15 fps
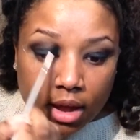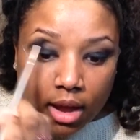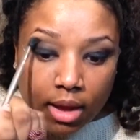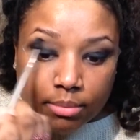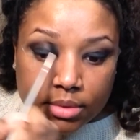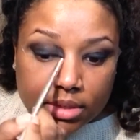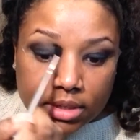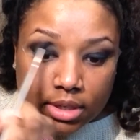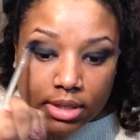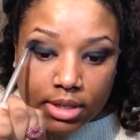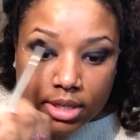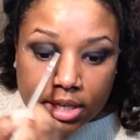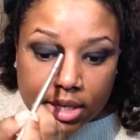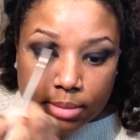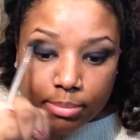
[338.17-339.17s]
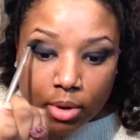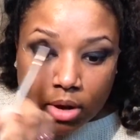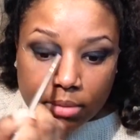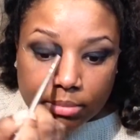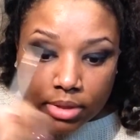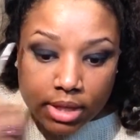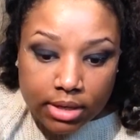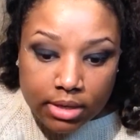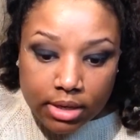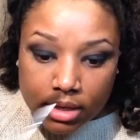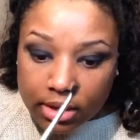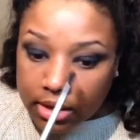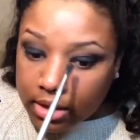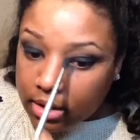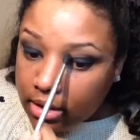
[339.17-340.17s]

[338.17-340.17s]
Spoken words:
I'm just going to keep on blending.